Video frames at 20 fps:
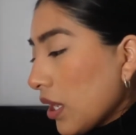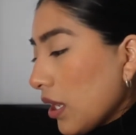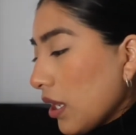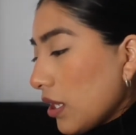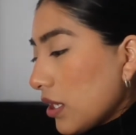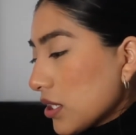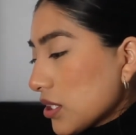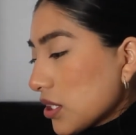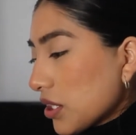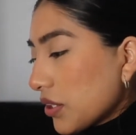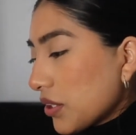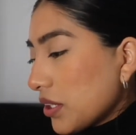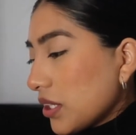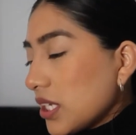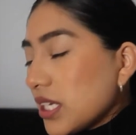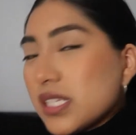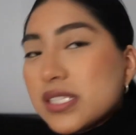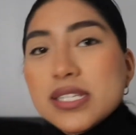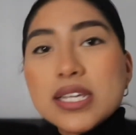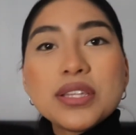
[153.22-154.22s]
It is
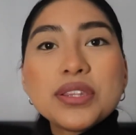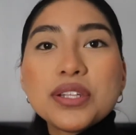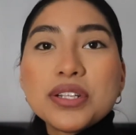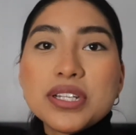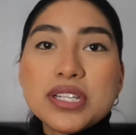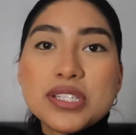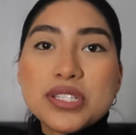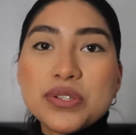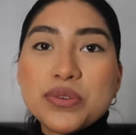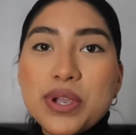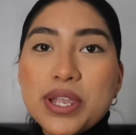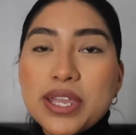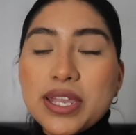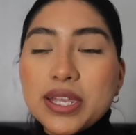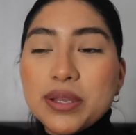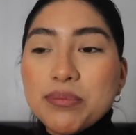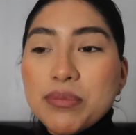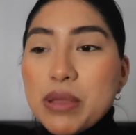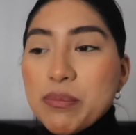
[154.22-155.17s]
currently 10:32 a.m.